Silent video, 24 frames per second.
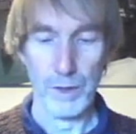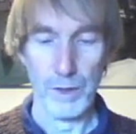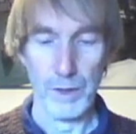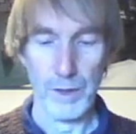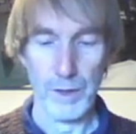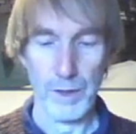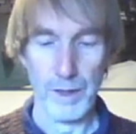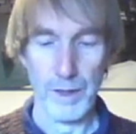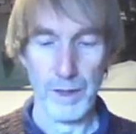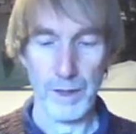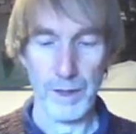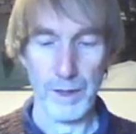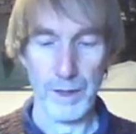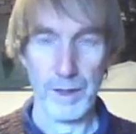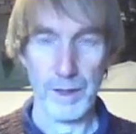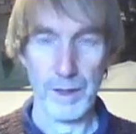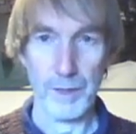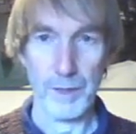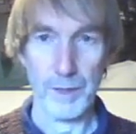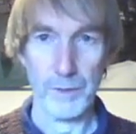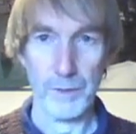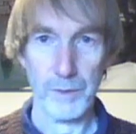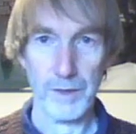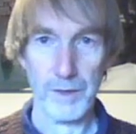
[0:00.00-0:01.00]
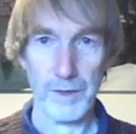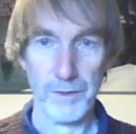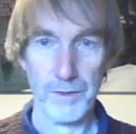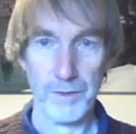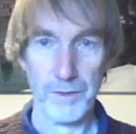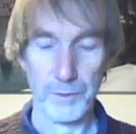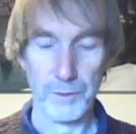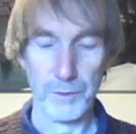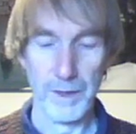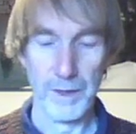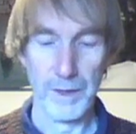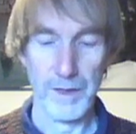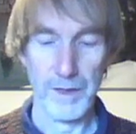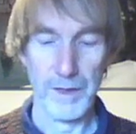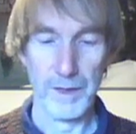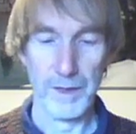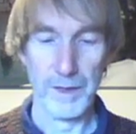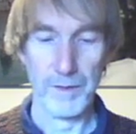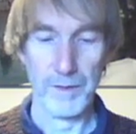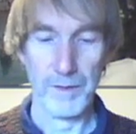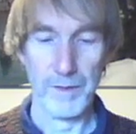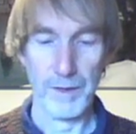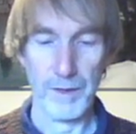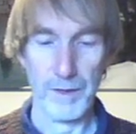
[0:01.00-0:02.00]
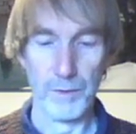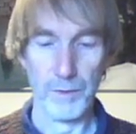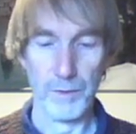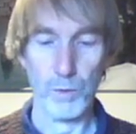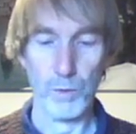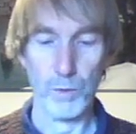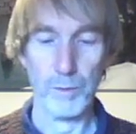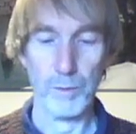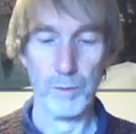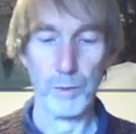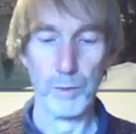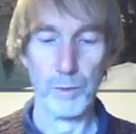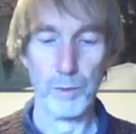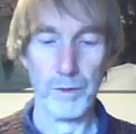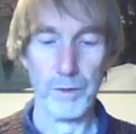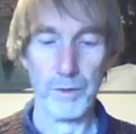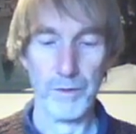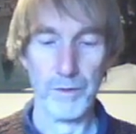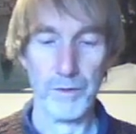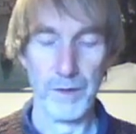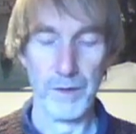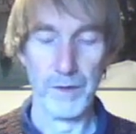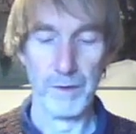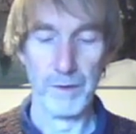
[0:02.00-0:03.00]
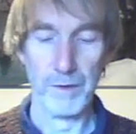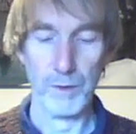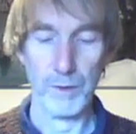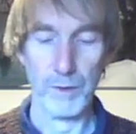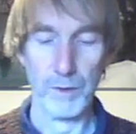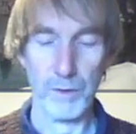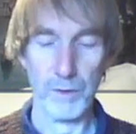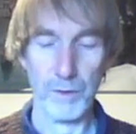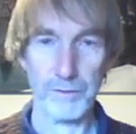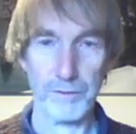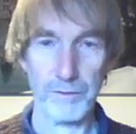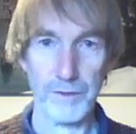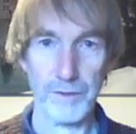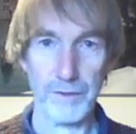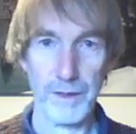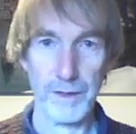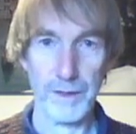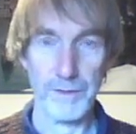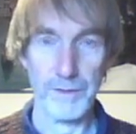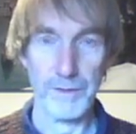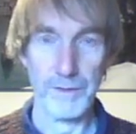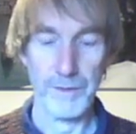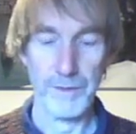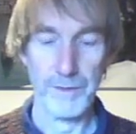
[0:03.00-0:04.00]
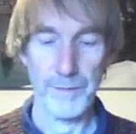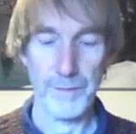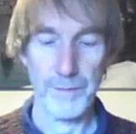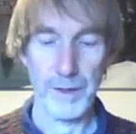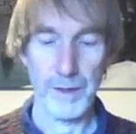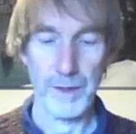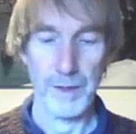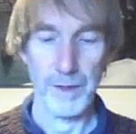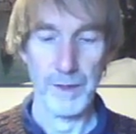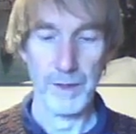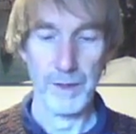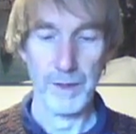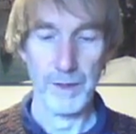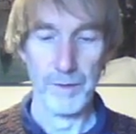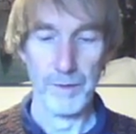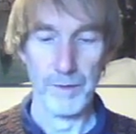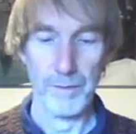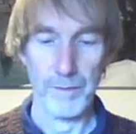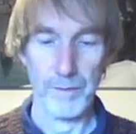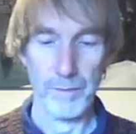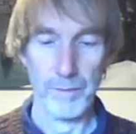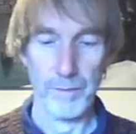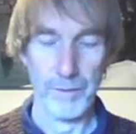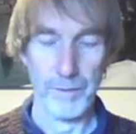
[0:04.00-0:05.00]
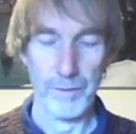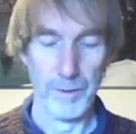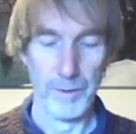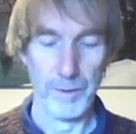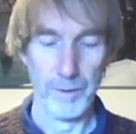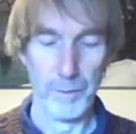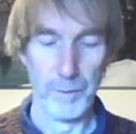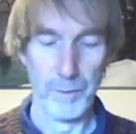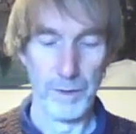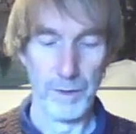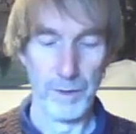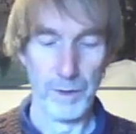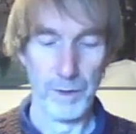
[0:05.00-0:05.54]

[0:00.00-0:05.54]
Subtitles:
And we need to square that, so that's 1.015 times by